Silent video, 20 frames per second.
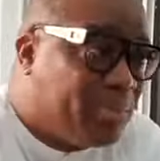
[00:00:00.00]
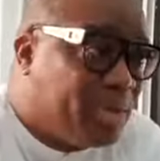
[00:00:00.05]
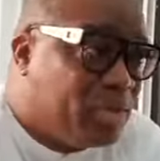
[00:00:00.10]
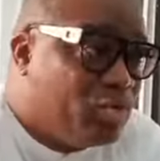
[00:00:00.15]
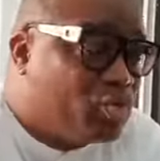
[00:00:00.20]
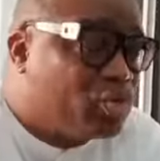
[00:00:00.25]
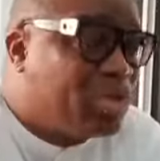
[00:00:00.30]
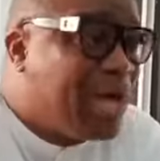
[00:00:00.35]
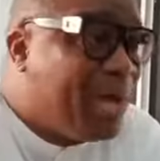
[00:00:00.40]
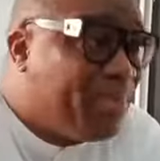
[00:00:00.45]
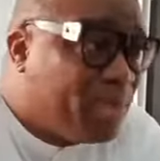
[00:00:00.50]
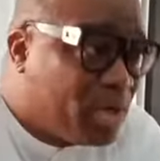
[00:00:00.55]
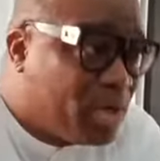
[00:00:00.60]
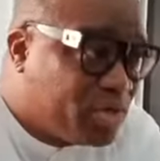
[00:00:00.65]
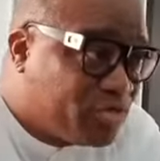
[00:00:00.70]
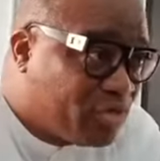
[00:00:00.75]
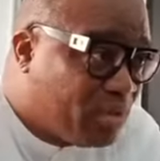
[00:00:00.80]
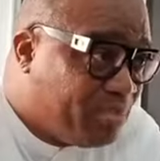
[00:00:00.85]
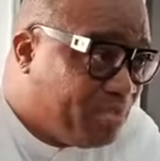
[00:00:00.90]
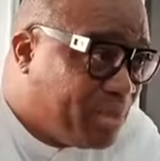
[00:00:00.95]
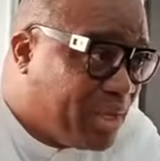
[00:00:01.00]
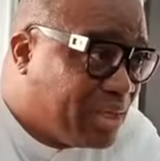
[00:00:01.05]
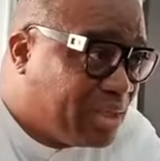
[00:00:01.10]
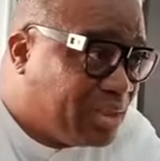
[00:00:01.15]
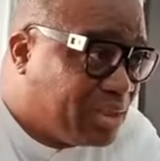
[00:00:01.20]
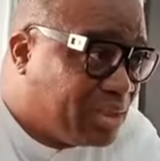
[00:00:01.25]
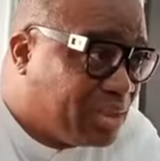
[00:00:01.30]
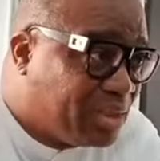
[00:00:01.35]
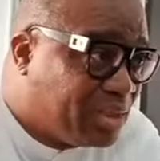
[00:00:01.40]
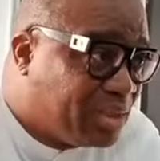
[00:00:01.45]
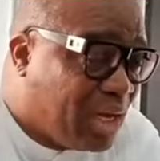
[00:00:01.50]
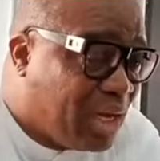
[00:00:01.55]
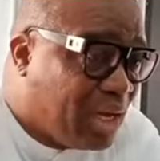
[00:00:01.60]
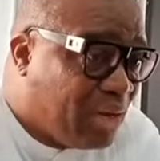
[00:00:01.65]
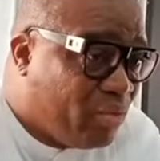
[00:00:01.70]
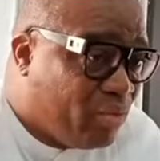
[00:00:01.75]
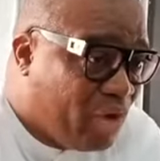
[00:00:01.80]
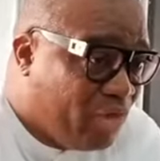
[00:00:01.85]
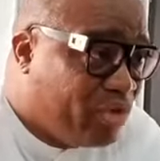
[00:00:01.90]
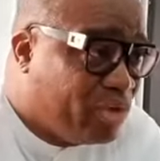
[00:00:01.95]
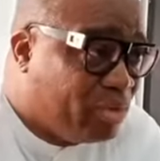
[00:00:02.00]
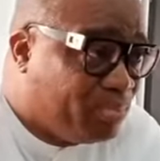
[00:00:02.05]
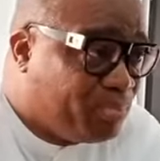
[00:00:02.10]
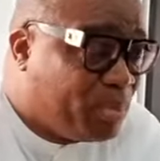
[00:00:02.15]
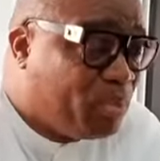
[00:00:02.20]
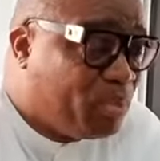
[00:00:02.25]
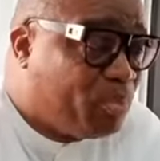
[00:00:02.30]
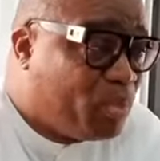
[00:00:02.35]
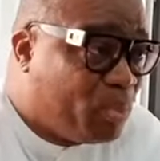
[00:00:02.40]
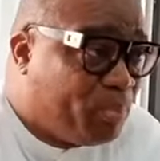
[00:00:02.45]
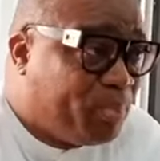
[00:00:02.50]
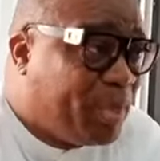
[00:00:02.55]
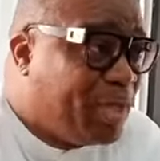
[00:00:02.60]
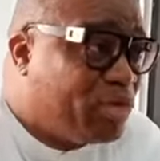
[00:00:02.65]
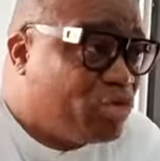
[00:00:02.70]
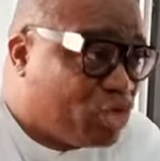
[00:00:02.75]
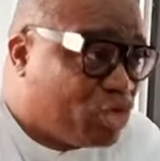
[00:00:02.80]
if you stop us from paying people paying